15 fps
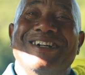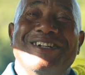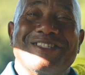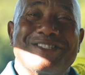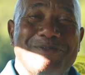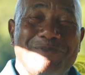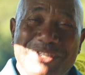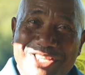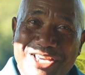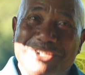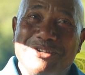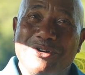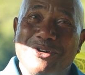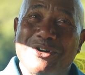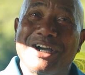So I
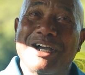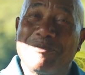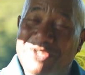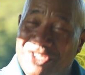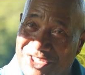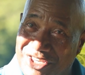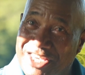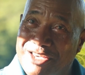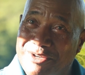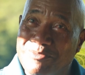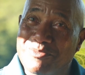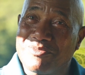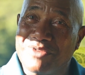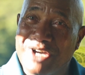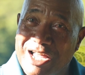said, no, I'm the
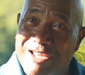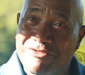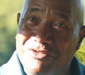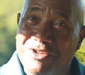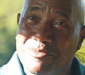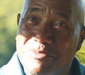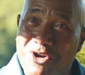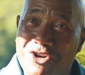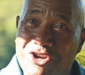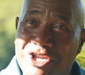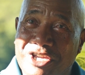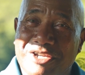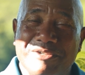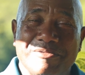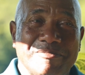CM Alvin Murray.
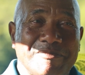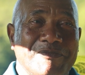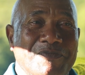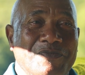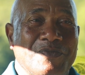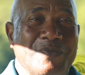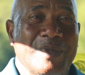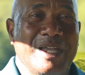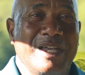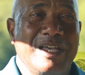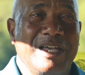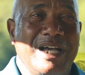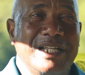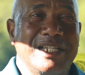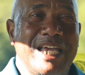
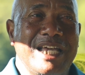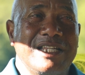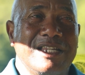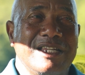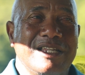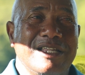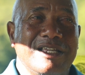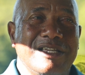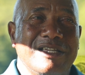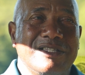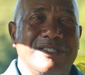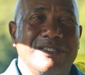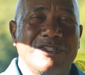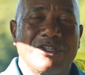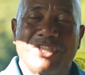And then
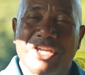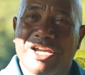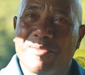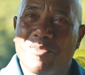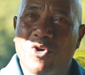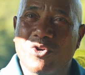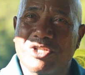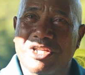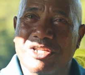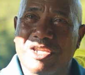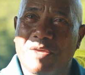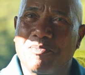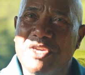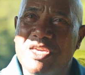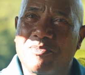you think about it,
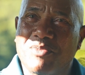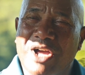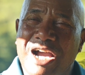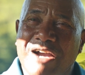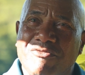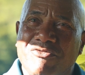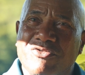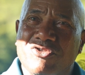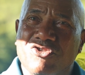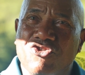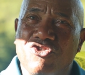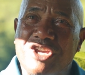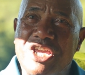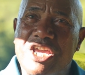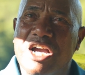the people have
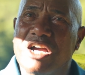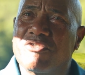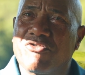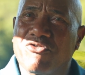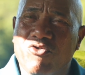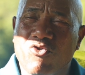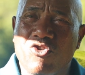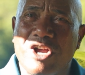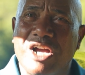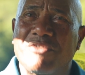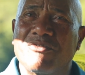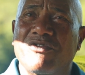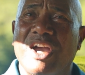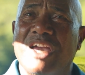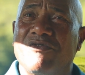3 and 4
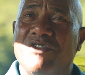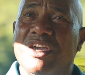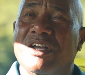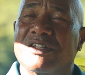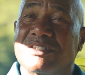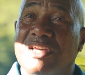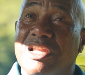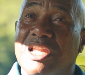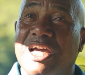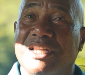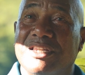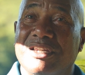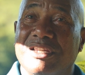and 5 acres of land.